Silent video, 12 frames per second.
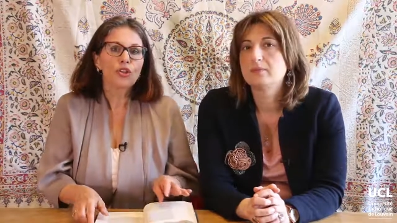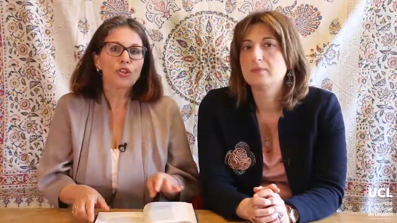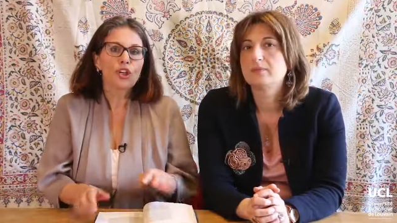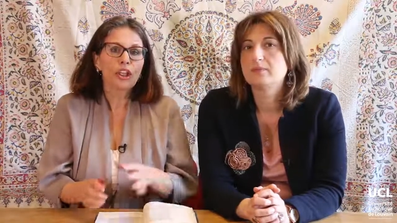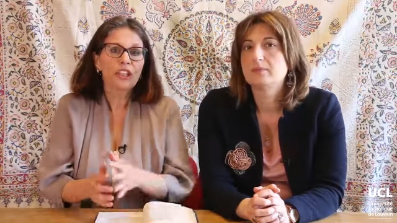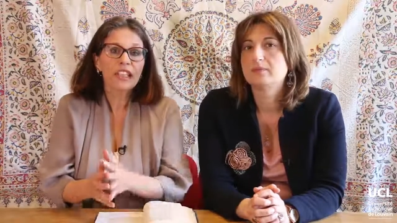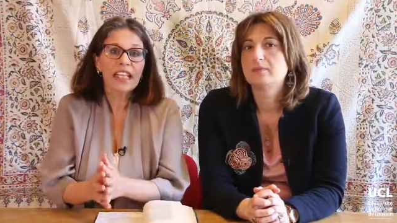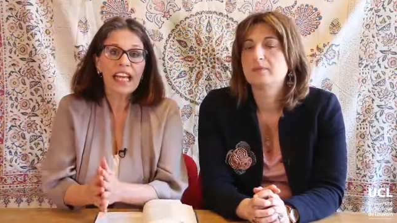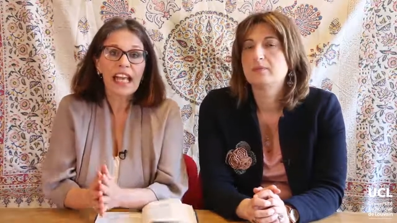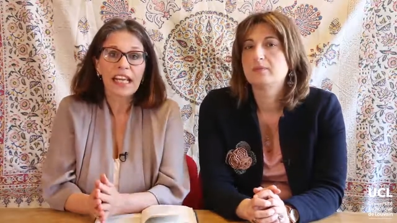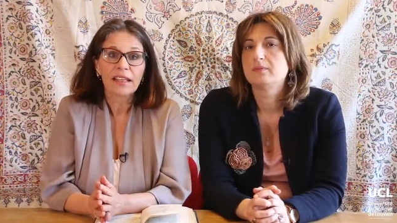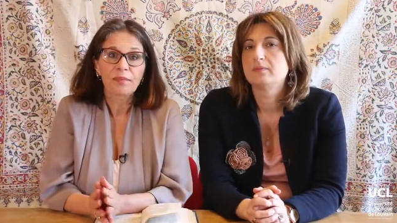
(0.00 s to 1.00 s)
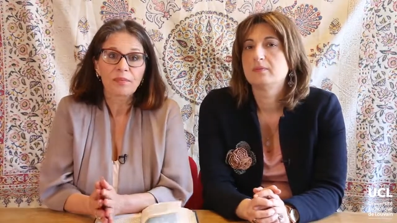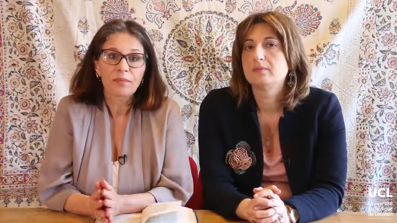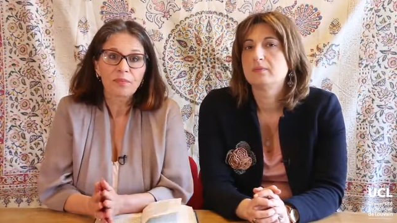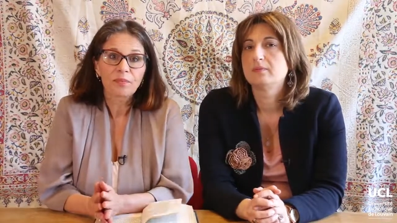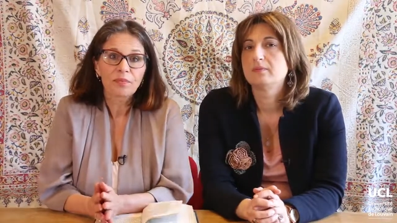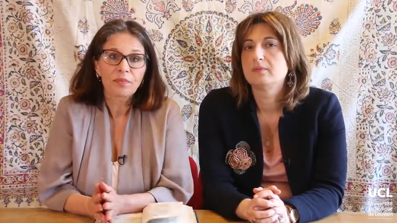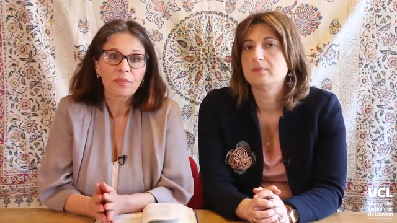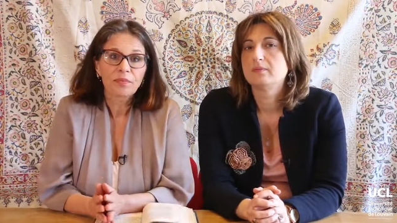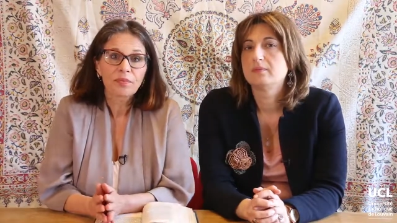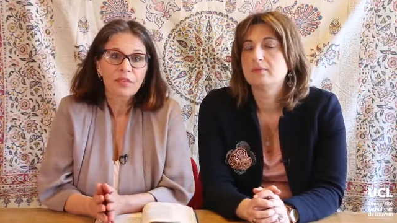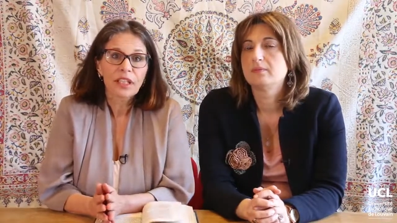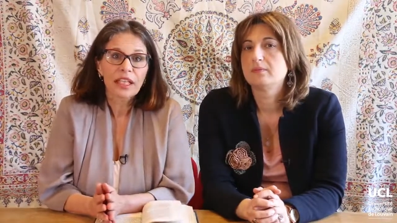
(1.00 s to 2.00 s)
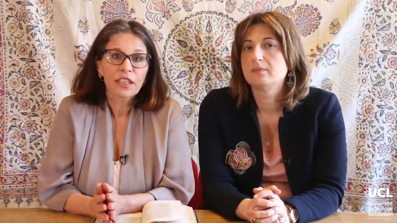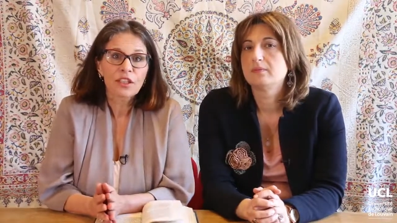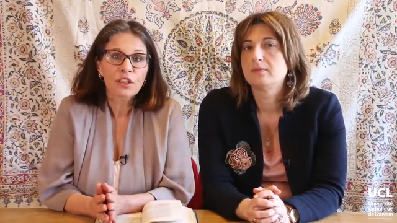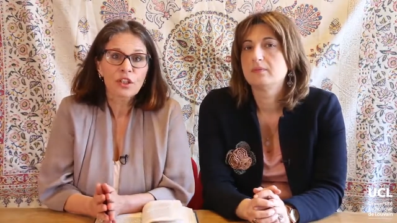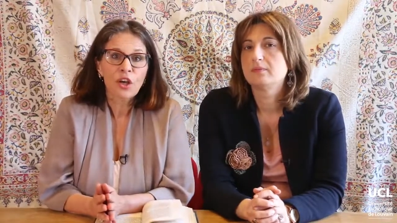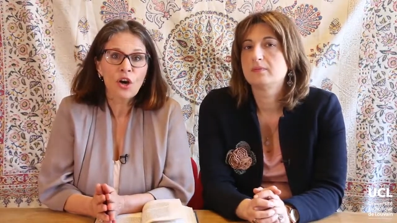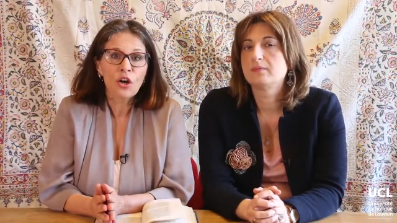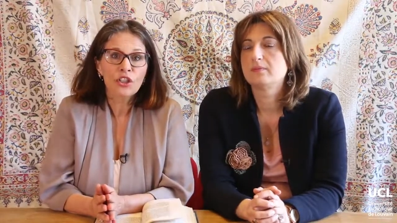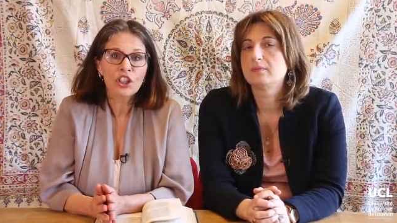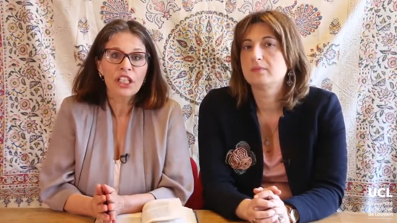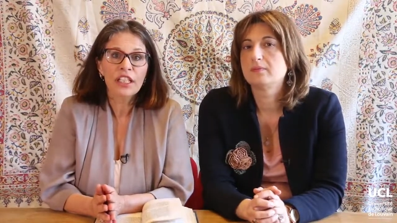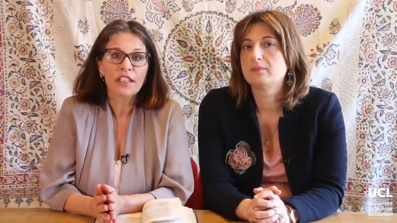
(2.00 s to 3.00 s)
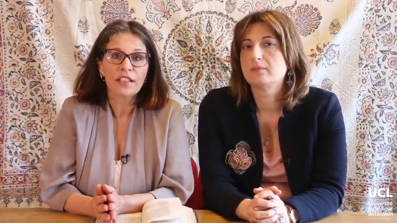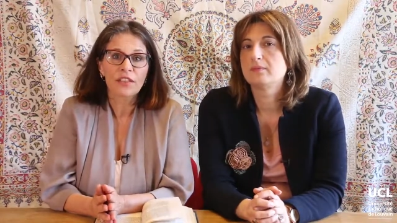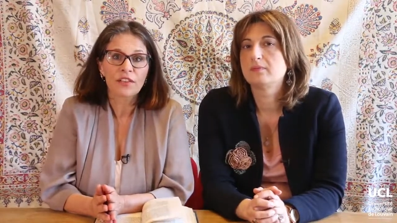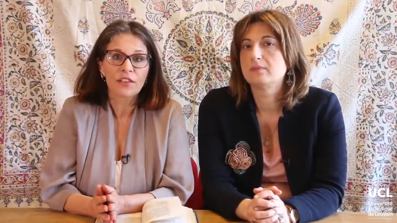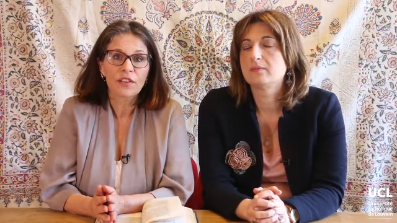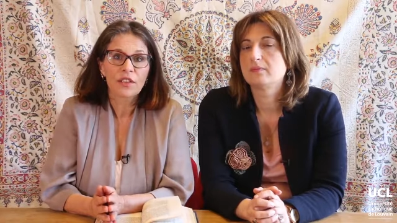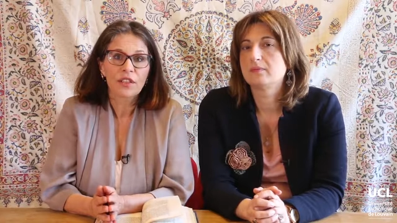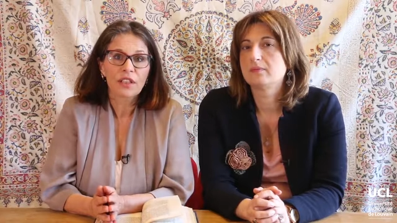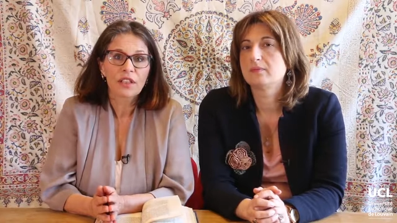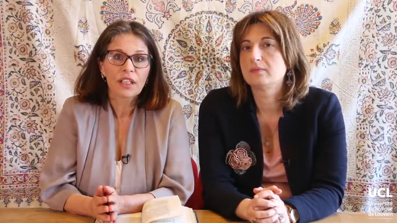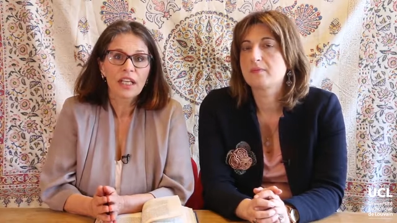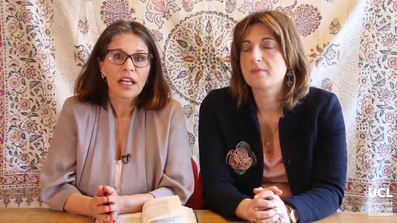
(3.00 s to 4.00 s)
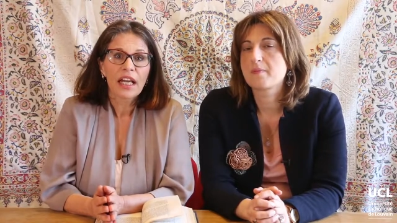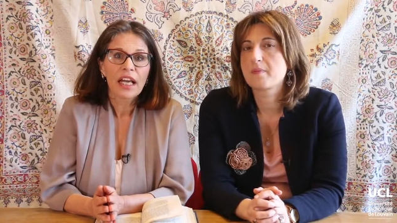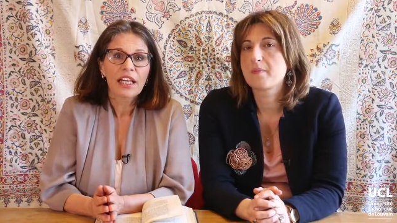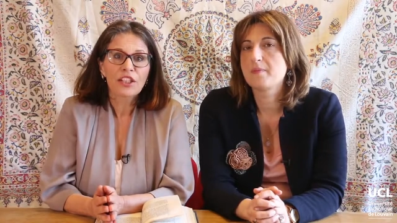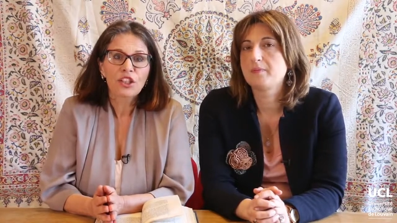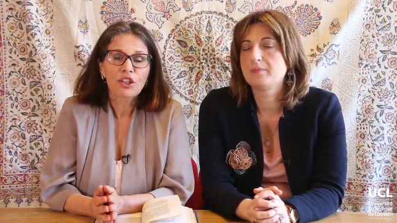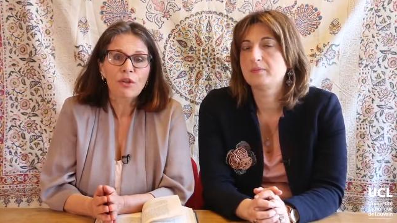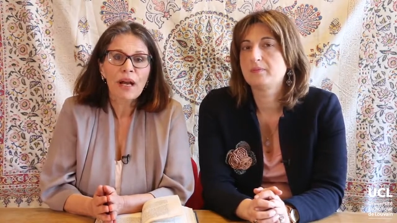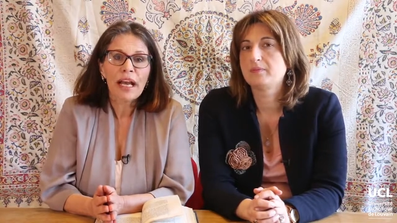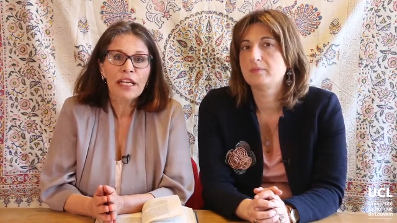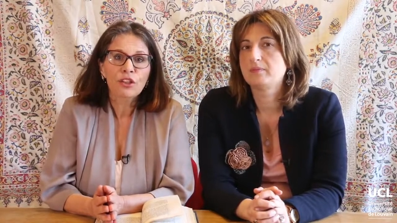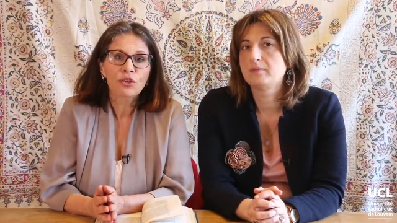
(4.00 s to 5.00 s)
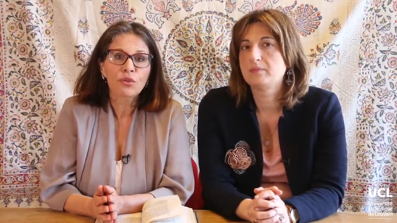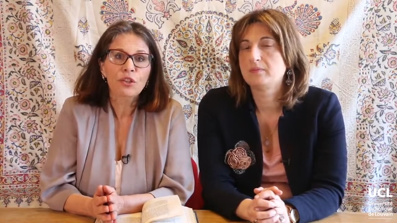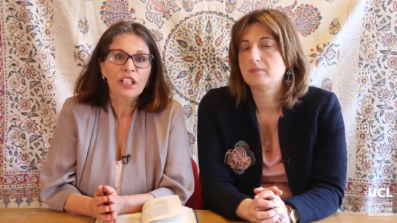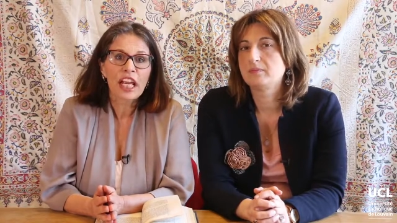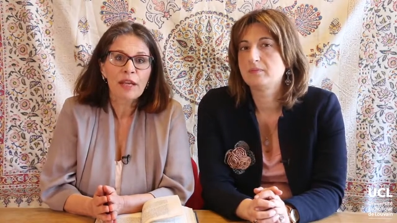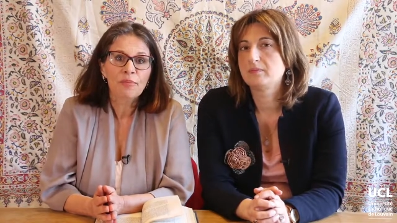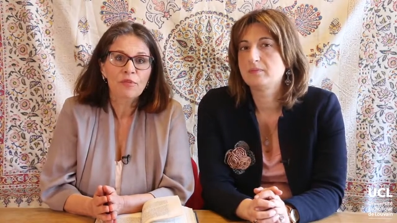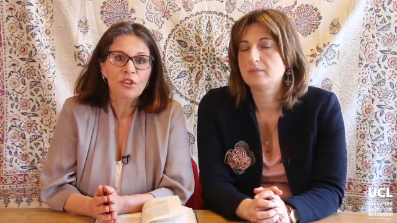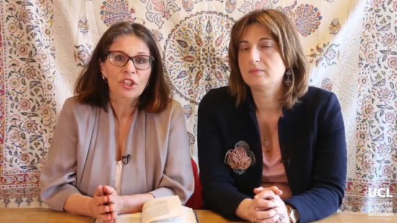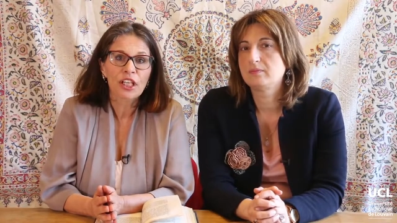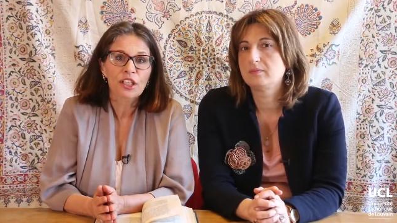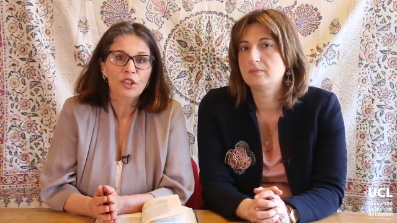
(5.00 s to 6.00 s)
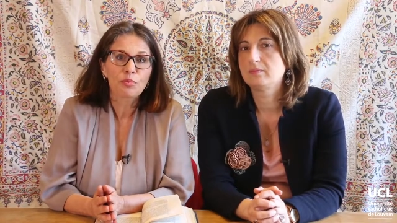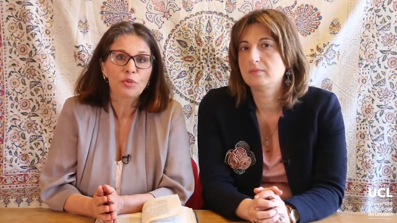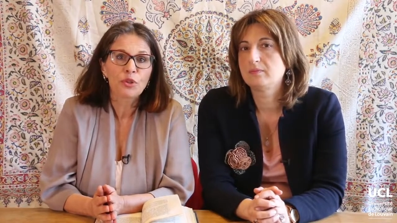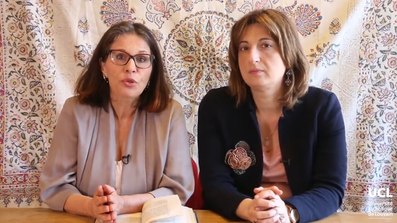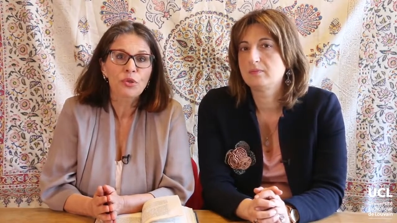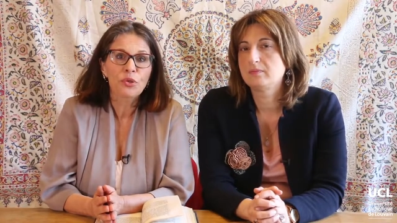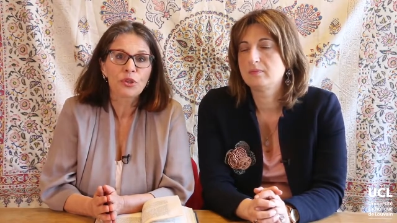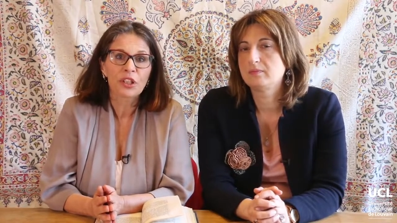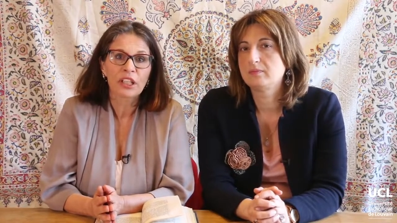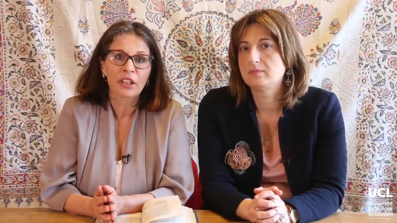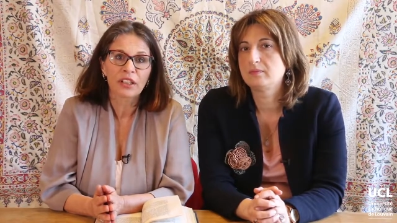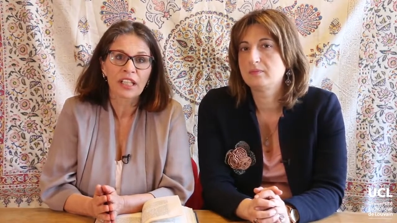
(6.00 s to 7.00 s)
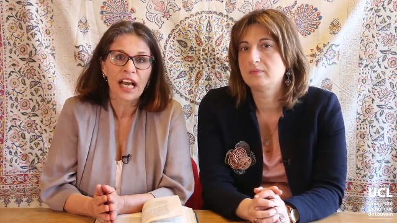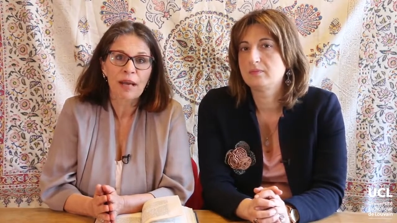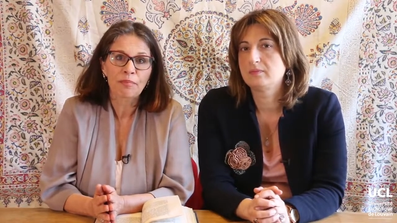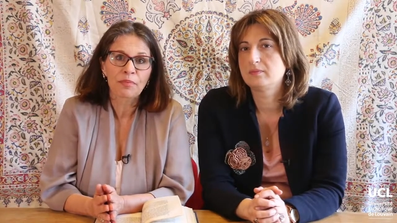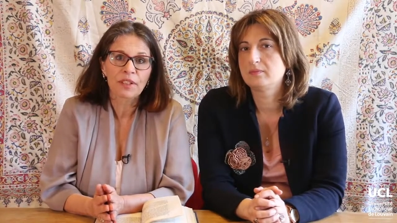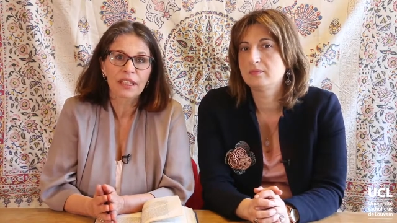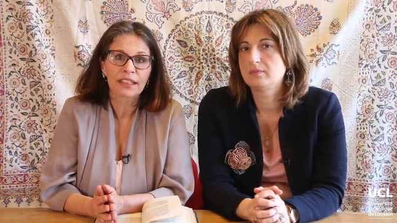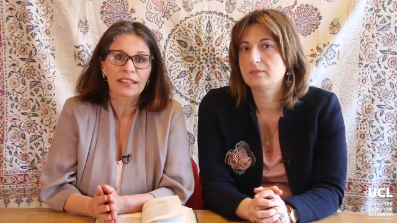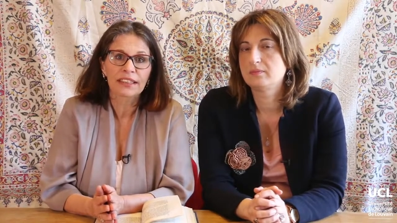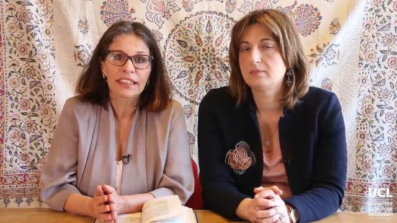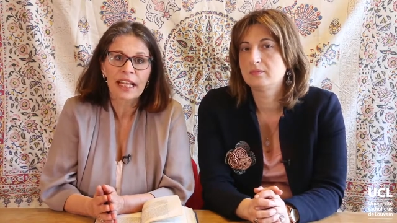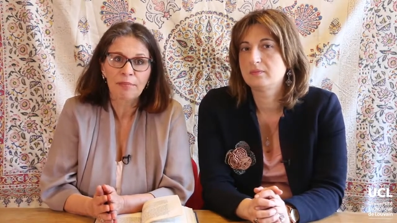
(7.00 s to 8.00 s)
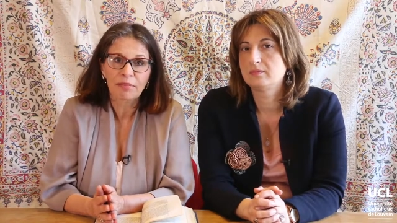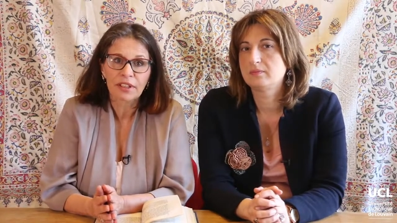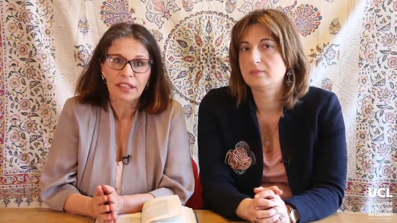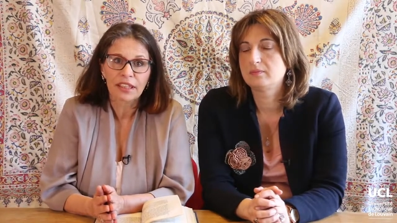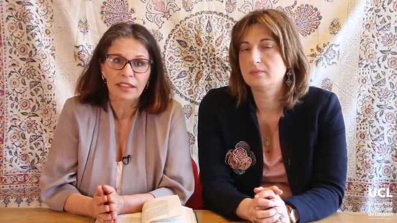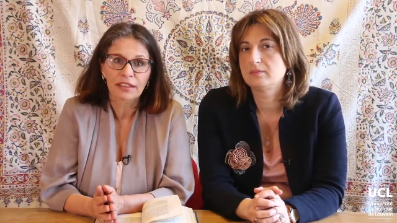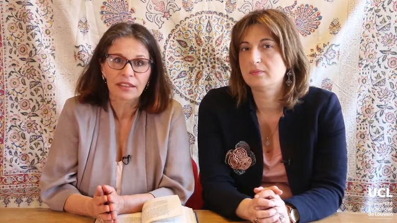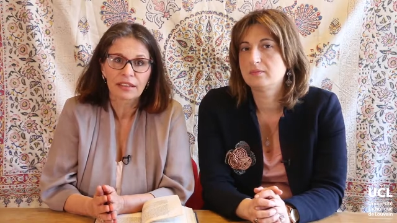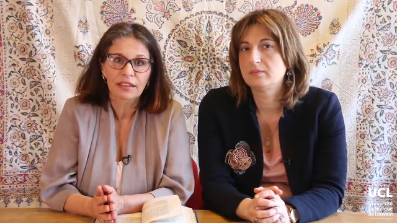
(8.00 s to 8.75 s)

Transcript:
Speaker 1: John came and saw Jesus and tried to capture his beauty on Abgar's napkin.